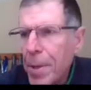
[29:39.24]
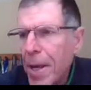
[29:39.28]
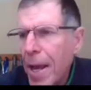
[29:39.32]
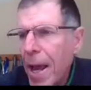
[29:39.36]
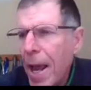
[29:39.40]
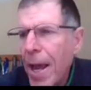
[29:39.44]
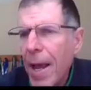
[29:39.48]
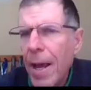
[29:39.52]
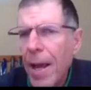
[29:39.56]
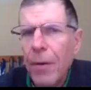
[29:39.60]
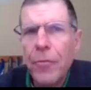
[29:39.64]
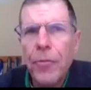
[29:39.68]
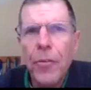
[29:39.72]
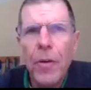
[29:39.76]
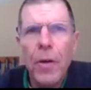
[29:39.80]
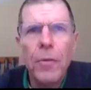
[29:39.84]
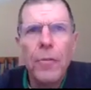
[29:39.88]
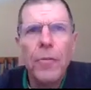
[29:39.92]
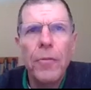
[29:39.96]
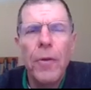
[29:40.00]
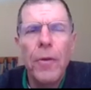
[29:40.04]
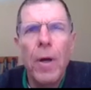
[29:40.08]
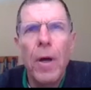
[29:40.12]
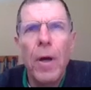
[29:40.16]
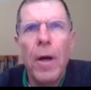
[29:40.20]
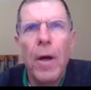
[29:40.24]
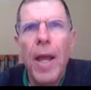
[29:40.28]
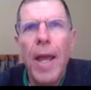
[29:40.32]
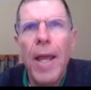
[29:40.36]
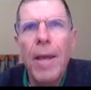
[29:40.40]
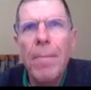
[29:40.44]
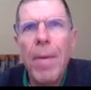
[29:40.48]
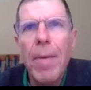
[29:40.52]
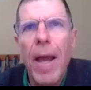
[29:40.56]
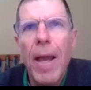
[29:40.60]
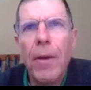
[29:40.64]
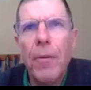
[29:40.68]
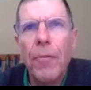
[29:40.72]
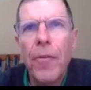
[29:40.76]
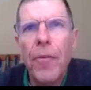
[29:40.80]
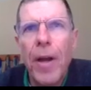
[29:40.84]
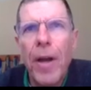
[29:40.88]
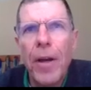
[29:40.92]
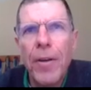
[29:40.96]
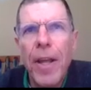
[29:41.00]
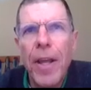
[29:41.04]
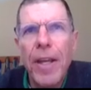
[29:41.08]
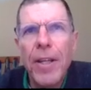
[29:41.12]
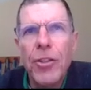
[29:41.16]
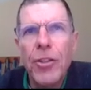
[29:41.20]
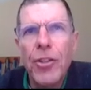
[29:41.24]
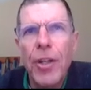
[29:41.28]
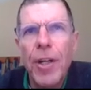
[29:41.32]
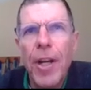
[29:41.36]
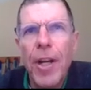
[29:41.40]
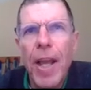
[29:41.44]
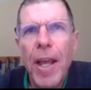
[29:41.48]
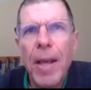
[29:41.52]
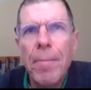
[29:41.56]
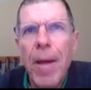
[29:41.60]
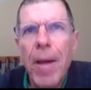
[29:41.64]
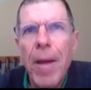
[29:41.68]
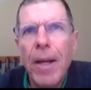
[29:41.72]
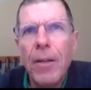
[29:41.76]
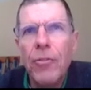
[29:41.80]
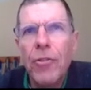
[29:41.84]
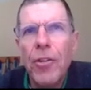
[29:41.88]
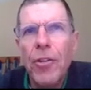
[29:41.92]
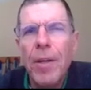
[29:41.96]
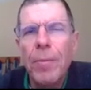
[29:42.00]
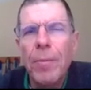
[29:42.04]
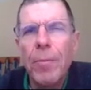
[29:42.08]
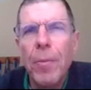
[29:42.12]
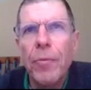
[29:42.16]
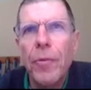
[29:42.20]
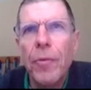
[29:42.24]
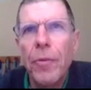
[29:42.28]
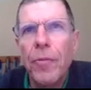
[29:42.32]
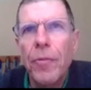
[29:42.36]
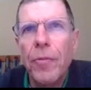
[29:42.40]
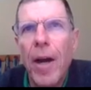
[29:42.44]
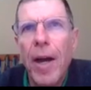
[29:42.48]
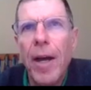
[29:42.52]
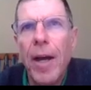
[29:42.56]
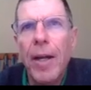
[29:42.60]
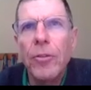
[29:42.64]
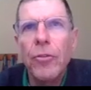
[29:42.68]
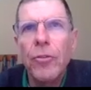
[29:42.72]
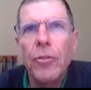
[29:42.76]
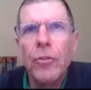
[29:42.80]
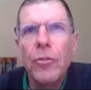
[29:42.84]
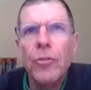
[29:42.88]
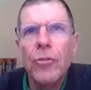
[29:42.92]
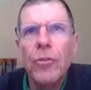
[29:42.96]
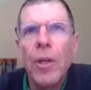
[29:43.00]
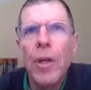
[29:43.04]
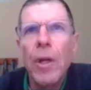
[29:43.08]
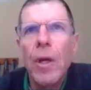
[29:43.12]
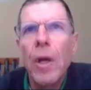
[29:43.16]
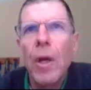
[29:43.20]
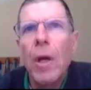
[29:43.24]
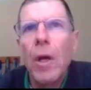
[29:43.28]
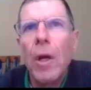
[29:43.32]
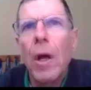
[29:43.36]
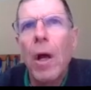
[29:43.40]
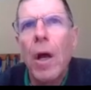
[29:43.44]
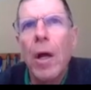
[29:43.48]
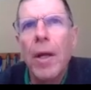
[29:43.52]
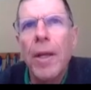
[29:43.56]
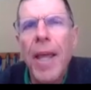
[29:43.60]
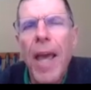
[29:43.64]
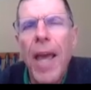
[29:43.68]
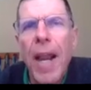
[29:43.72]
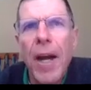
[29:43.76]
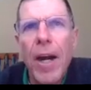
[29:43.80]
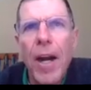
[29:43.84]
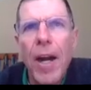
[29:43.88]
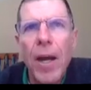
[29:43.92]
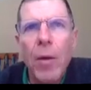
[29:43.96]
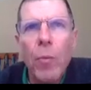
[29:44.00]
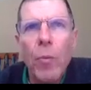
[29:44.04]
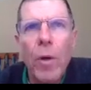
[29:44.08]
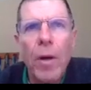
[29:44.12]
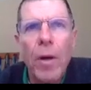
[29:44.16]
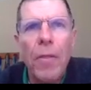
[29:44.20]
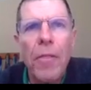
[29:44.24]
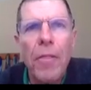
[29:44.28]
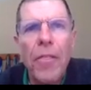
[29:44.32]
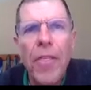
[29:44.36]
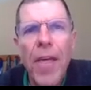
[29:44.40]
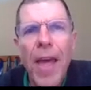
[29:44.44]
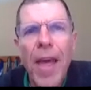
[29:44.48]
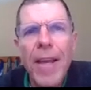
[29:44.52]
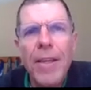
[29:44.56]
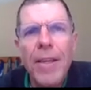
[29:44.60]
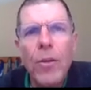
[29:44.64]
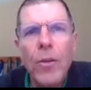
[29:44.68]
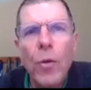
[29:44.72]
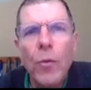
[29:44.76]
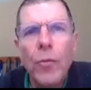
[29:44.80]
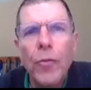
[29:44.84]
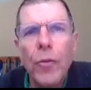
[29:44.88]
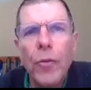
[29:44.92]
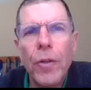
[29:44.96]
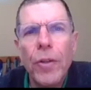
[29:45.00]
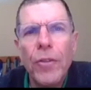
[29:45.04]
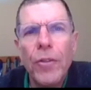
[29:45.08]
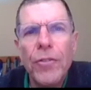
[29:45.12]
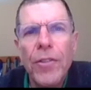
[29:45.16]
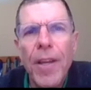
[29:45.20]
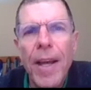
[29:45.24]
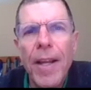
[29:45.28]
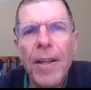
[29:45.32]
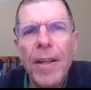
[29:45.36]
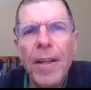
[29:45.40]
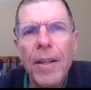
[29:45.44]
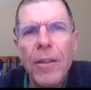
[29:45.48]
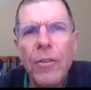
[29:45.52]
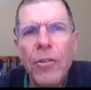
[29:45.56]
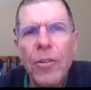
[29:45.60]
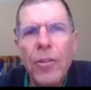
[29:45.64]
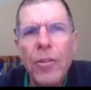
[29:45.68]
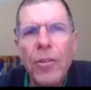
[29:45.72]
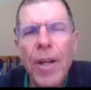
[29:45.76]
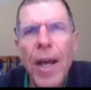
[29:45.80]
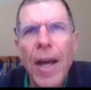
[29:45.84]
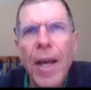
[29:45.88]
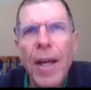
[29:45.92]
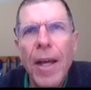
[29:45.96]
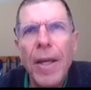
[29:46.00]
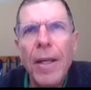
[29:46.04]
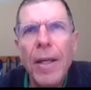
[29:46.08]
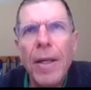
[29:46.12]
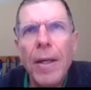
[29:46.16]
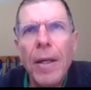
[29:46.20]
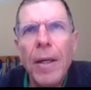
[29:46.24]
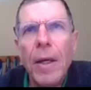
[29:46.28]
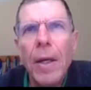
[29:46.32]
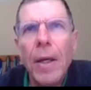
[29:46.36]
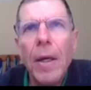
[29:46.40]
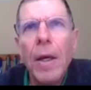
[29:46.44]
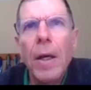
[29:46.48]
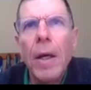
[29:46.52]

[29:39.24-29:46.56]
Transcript: behalf of AMAC Foundation, AMAC team of advisors, Ken and I want to thank you for attending today.